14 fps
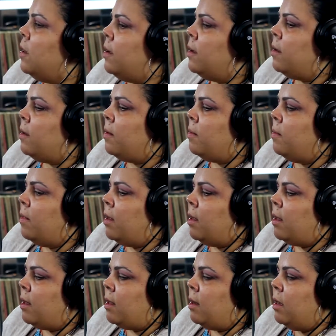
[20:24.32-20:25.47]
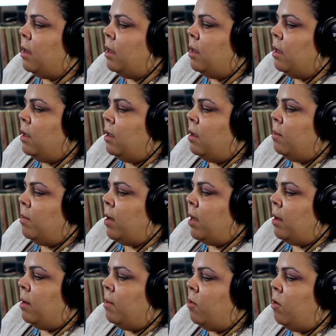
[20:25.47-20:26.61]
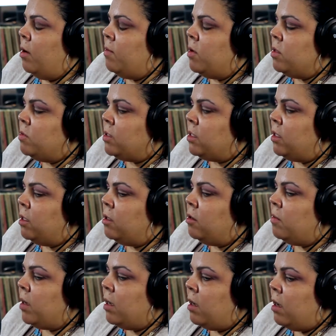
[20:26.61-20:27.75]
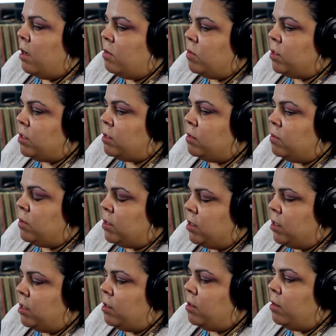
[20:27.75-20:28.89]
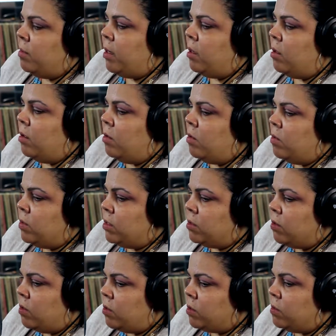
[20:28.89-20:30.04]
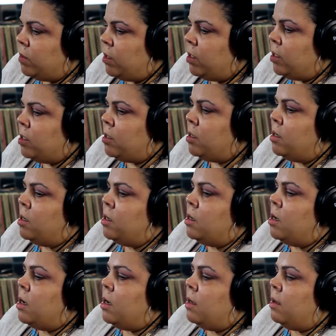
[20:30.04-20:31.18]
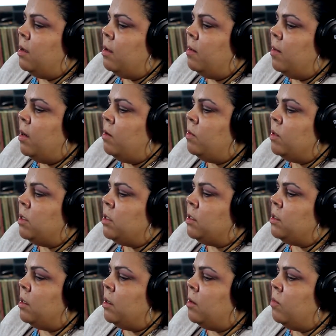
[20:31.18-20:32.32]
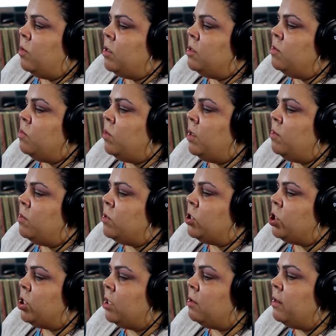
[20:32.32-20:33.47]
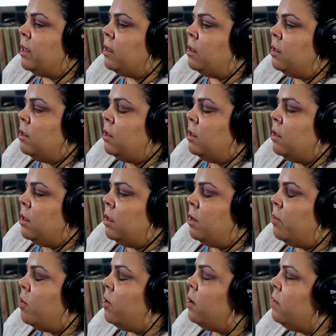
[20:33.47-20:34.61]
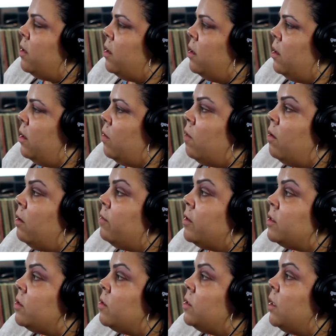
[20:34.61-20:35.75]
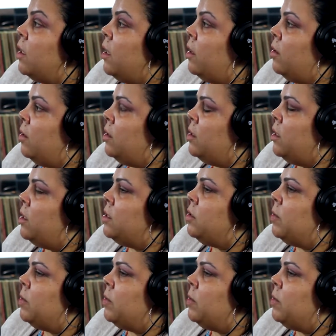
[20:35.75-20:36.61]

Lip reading: And my grandmother was here, my aunt was here, my uncle was also here, and it was we were sharing an apartment, like all of us all together, and until